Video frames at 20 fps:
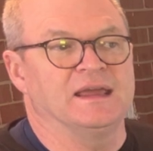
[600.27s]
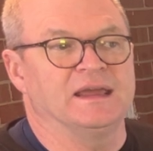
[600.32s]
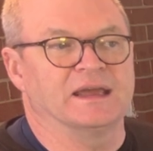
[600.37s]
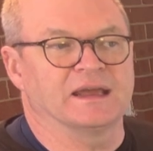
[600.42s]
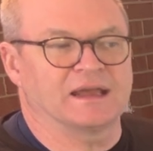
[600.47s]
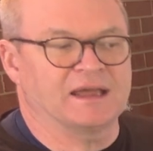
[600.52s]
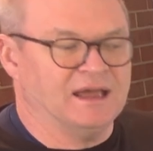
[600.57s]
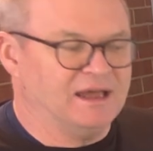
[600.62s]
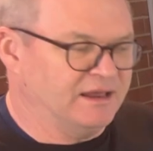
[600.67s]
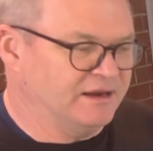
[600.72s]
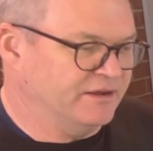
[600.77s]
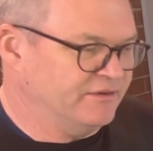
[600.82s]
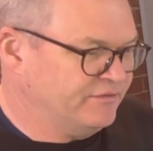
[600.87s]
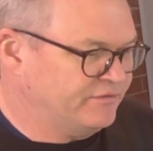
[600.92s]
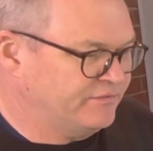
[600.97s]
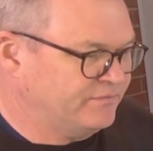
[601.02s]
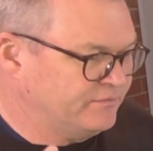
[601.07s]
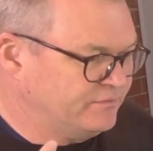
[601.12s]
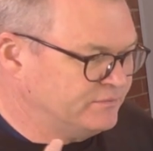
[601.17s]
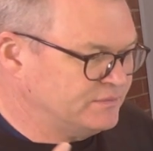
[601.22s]
It kind
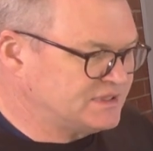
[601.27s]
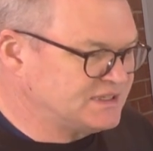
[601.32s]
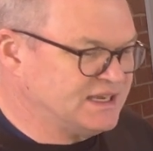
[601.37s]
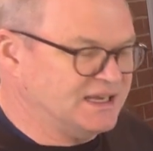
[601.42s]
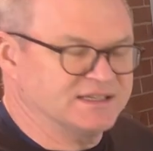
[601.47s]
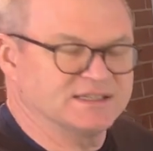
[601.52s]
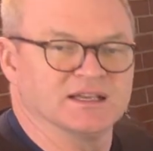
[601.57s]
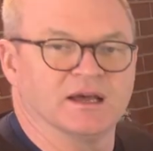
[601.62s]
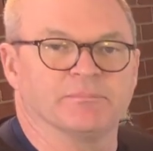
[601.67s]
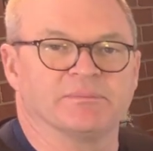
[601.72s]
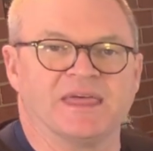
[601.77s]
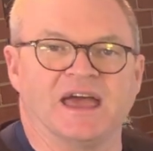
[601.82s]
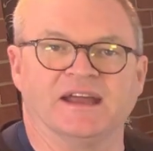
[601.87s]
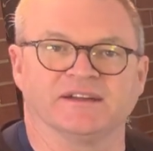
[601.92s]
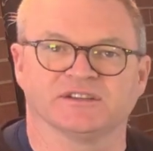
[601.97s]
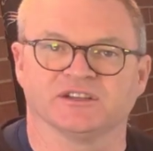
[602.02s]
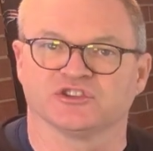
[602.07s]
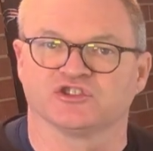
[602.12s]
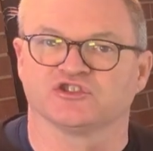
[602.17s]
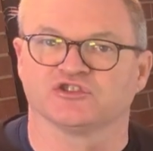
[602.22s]
of sets up
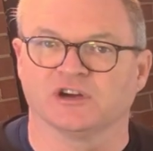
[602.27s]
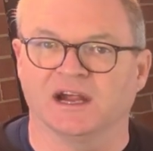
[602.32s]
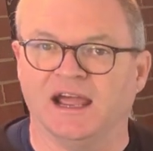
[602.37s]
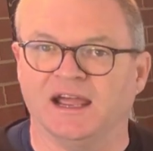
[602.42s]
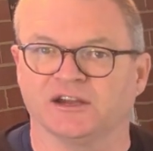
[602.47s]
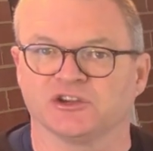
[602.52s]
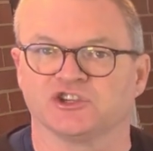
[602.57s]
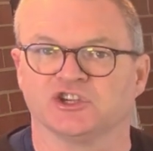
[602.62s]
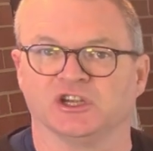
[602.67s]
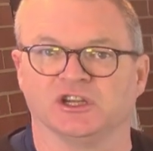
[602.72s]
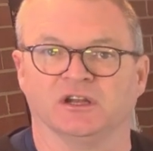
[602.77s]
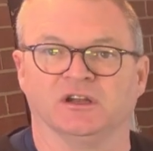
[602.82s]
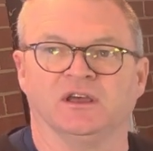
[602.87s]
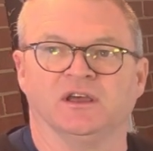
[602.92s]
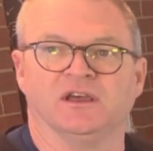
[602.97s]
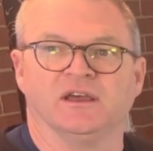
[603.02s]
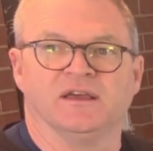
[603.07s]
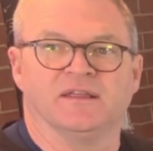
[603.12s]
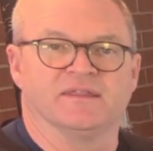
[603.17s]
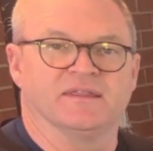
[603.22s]
that distraction
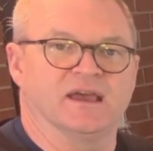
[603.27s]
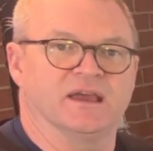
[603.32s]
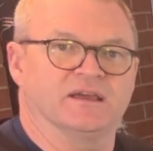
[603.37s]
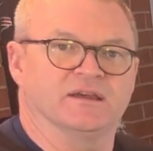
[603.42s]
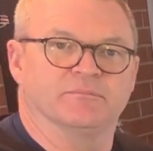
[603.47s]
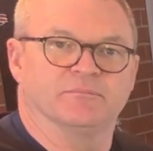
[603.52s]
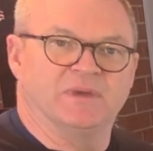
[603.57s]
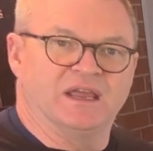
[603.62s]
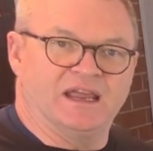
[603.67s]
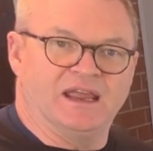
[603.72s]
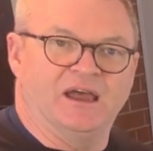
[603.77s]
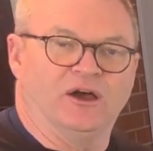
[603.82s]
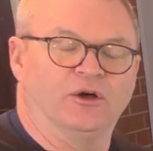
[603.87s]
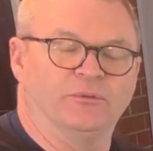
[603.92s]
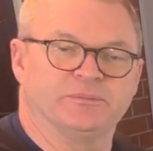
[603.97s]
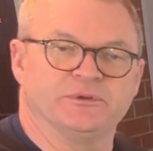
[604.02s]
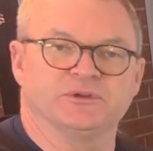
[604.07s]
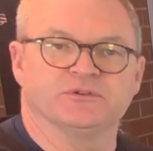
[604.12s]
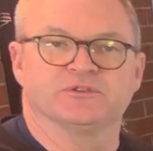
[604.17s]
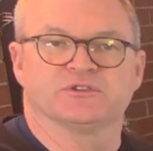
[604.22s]
that may
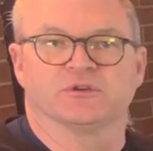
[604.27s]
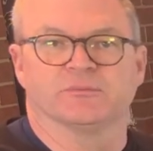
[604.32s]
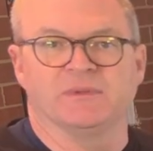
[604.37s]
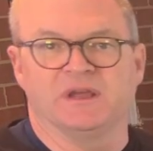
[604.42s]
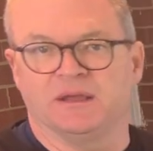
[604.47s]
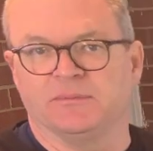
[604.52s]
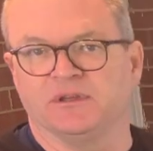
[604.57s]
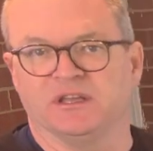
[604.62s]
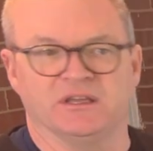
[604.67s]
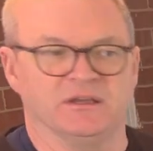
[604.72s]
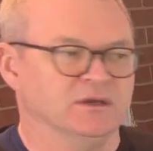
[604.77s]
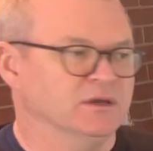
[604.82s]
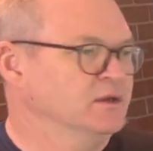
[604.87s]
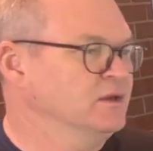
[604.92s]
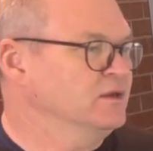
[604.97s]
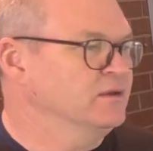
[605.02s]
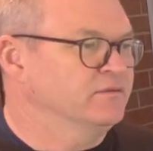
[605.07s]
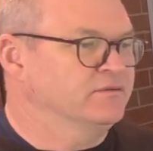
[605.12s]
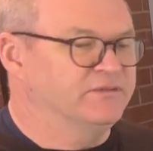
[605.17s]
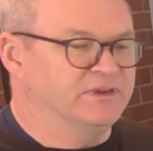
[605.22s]
help you. So maybe
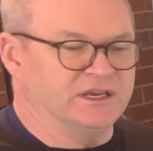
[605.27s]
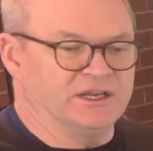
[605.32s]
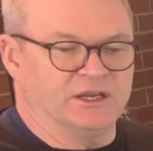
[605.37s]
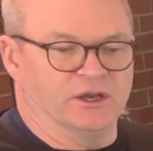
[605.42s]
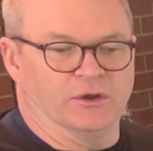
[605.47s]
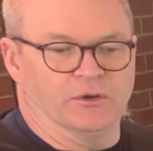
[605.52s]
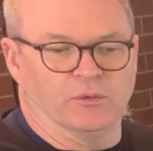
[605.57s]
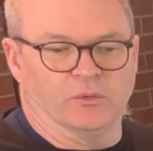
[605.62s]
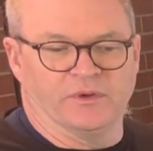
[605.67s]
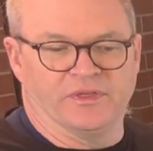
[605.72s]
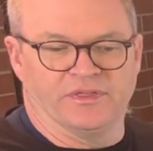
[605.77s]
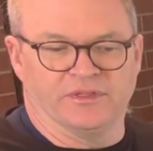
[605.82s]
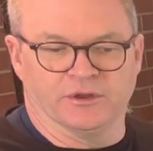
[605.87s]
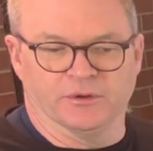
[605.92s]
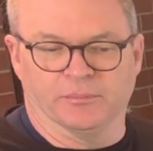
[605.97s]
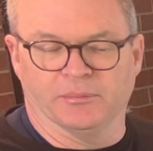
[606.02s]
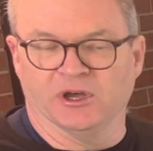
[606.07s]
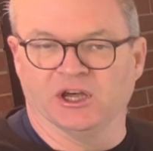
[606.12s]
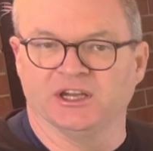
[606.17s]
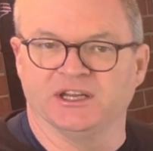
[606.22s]
video with your
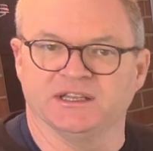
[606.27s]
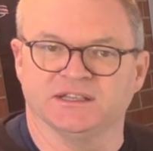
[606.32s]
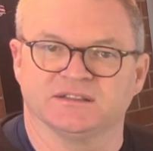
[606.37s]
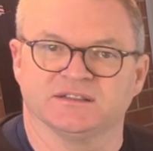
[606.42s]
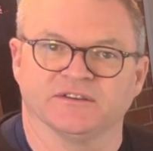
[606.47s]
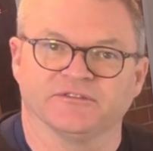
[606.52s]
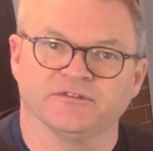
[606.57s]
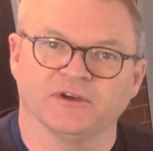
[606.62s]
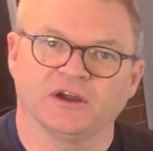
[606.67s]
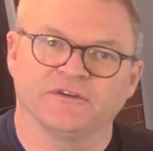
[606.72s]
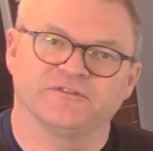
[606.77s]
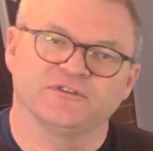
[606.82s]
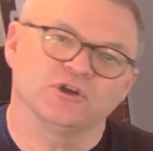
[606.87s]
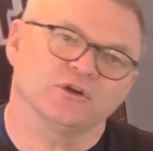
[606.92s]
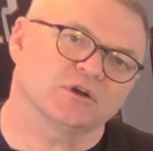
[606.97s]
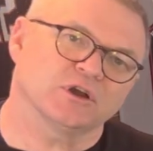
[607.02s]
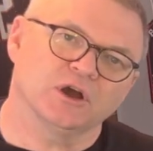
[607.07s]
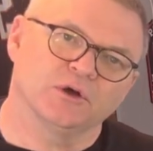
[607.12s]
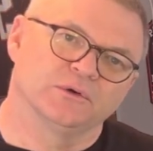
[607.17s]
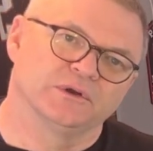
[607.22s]
buddies. If, if
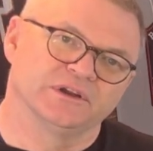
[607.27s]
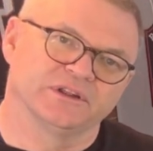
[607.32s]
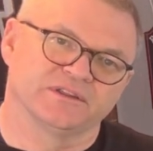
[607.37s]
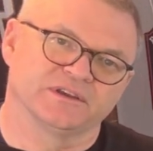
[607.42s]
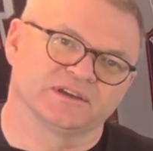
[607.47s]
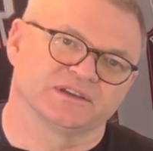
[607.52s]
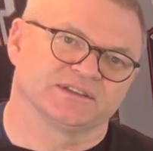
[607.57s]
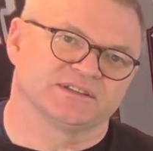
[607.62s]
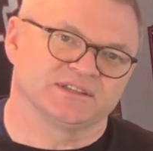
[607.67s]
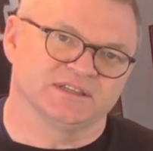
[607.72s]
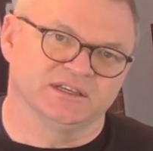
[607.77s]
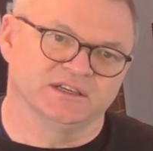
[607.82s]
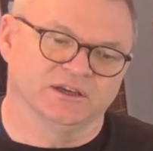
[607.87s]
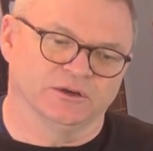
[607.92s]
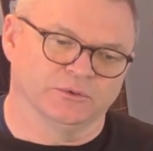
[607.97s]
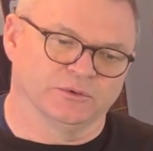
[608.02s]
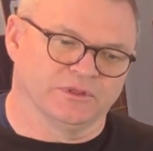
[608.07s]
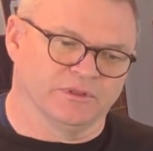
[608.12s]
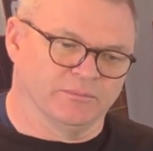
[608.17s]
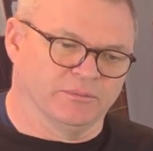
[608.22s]
you're going to the
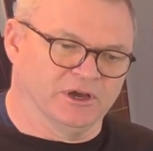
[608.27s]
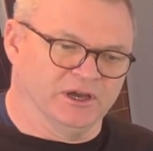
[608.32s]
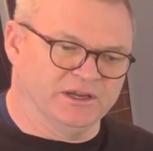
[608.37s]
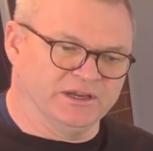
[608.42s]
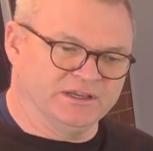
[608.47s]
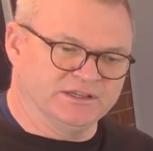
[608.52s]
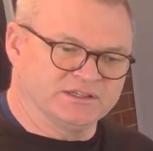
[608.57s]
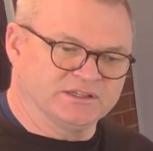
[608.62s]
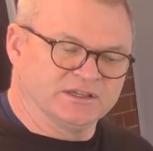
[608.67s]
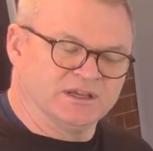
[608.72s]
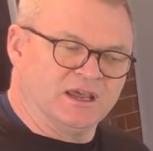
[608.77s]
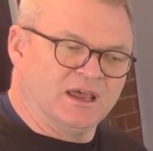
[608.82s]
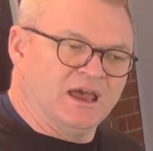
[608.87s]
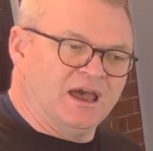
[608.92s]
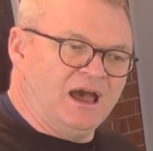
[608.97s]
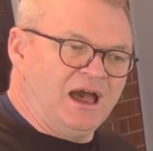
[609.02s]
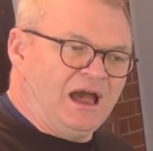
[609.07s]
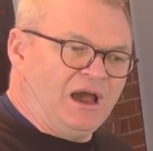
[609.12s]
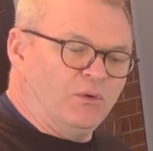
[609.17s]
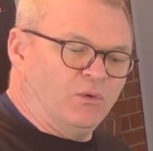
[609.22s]
casino with the buddies,
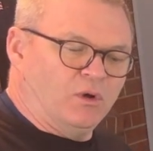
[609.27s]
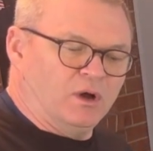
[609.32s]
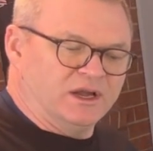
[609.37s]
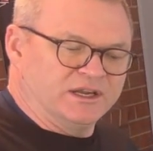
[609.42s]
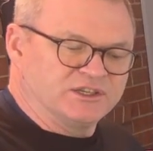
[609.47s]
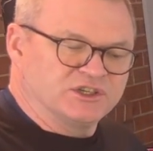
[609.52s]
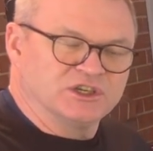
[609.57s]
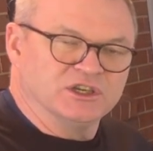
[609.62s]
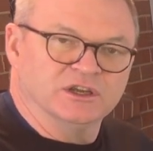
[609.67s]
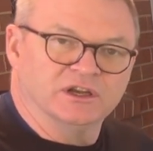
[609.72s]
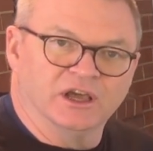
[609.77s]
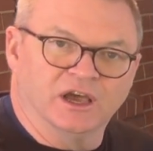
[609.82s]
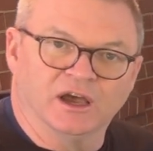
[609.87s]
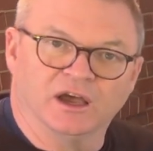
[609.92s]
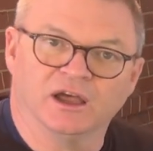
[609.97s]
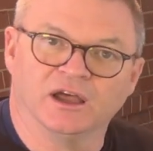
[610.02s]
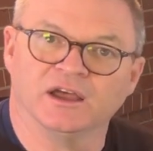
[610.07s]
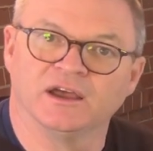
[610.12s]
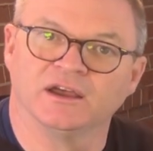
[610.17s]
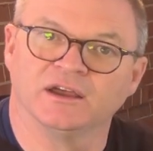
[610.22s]
I want you
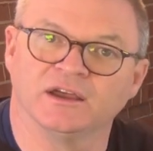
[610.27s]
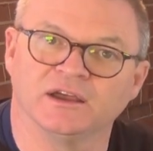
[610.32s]
to,